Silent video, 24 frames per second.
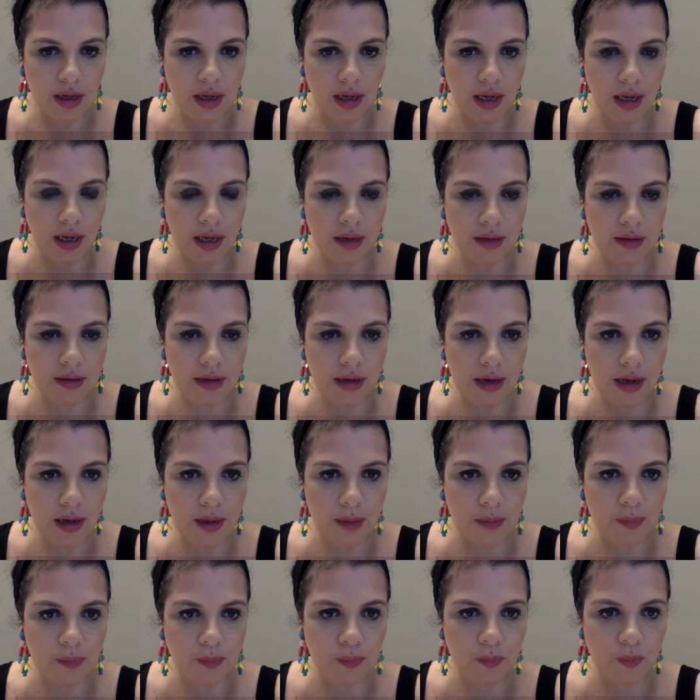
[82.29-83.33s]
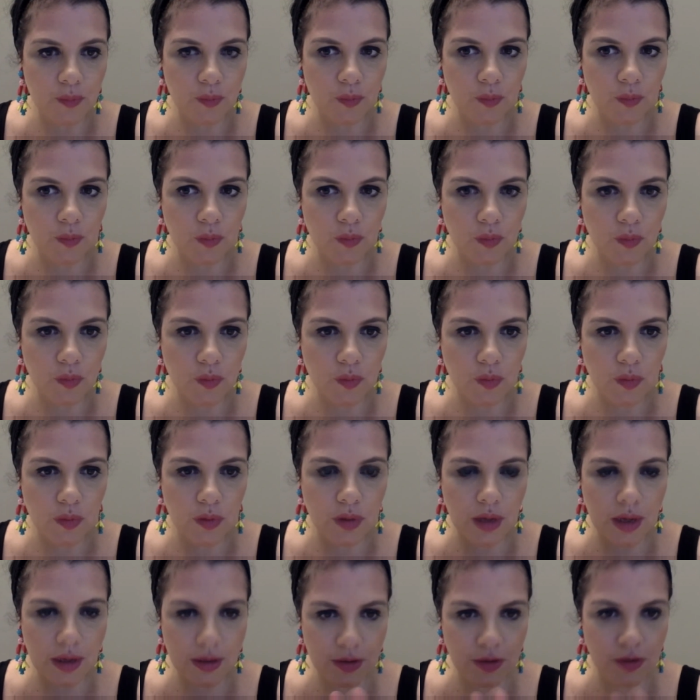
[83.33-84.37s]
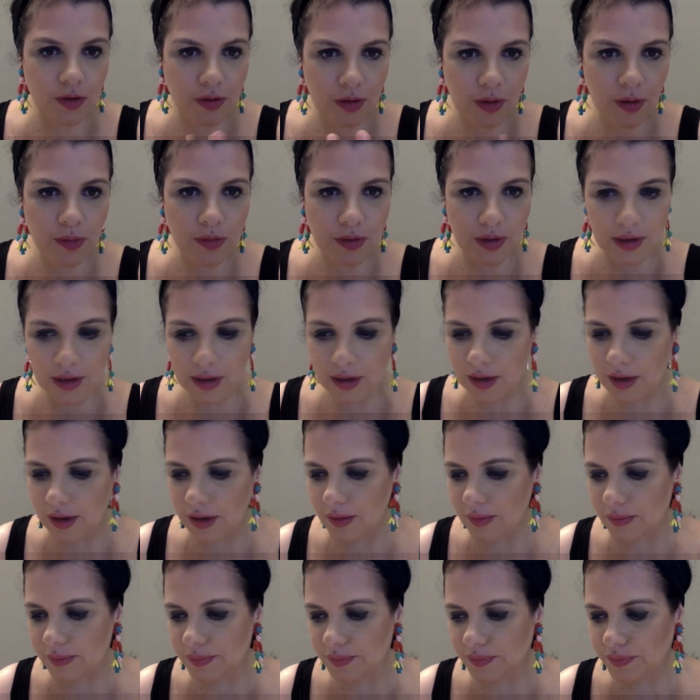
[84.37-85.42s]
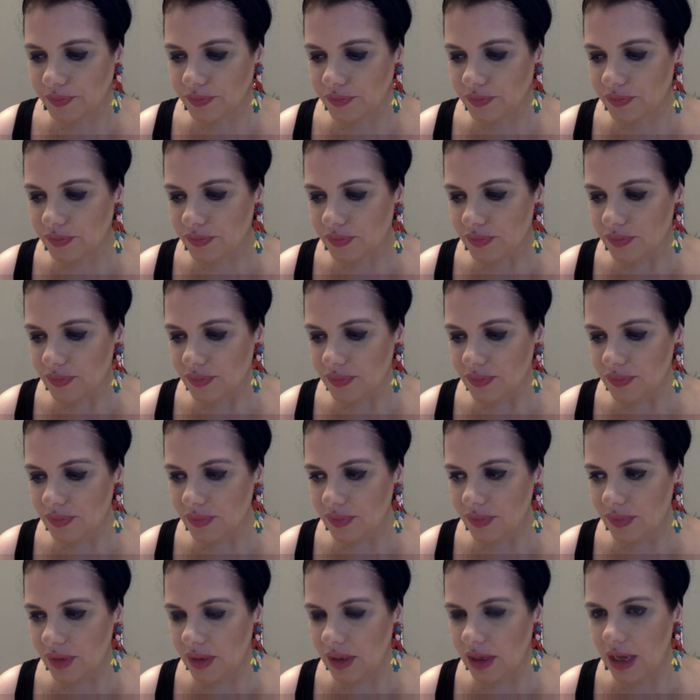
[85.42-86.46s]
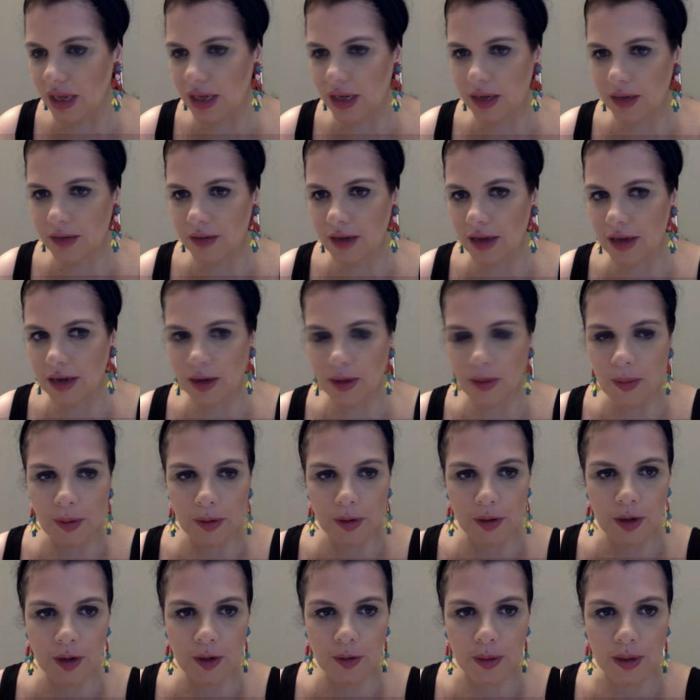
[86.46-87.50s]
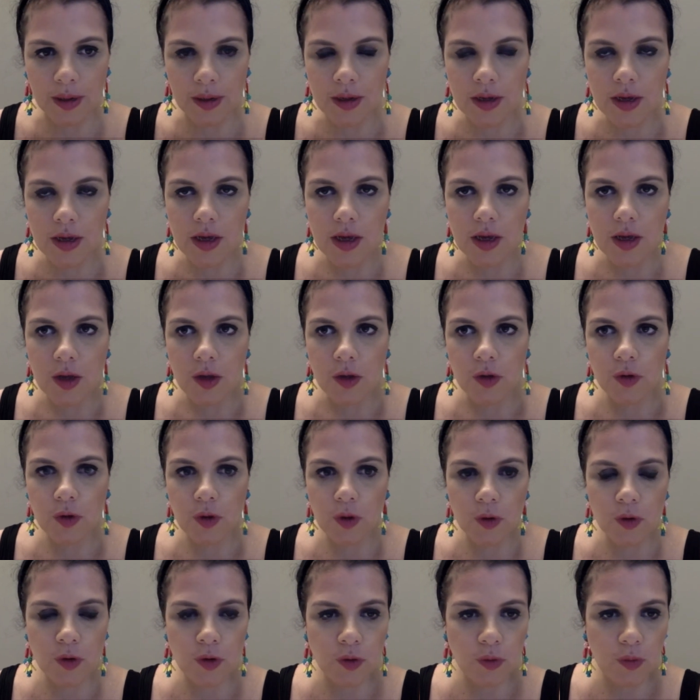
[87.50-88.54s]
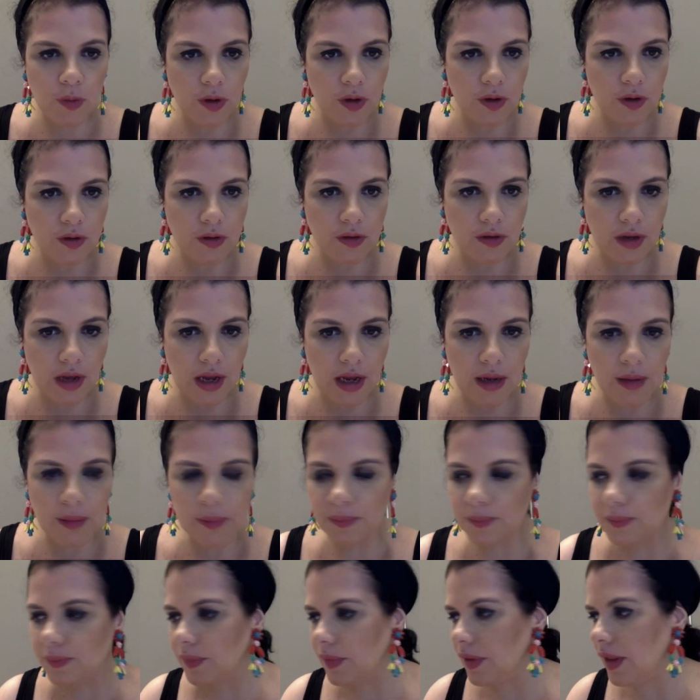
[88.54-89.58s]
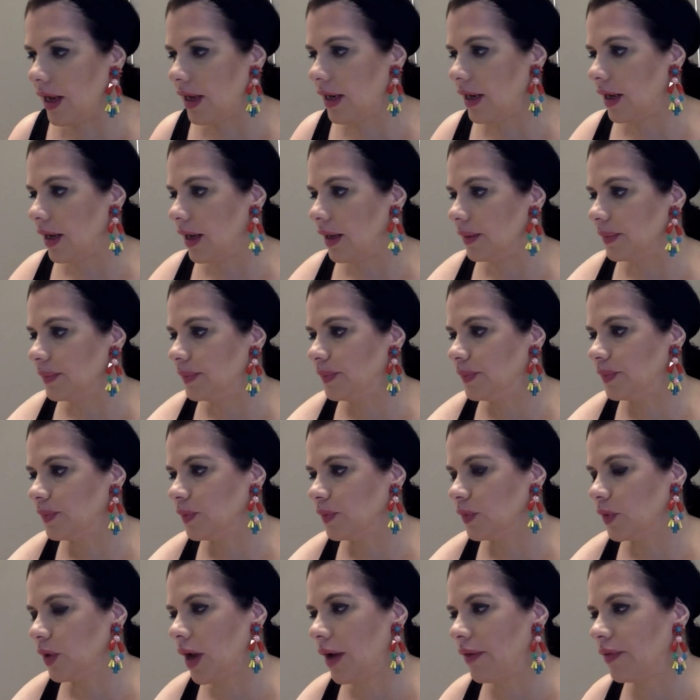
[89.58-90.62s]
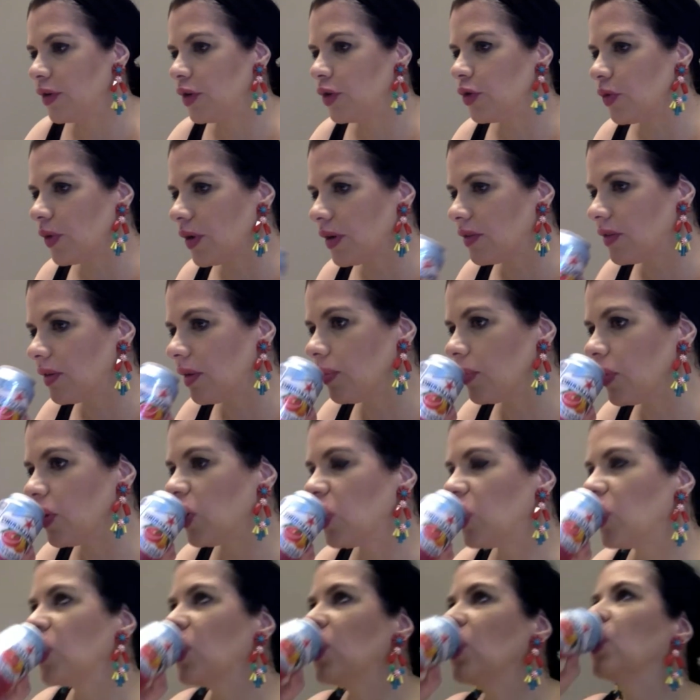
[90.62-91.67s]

And just as I was like getting excited about it anyway. So just wanted to say that you have to drink something.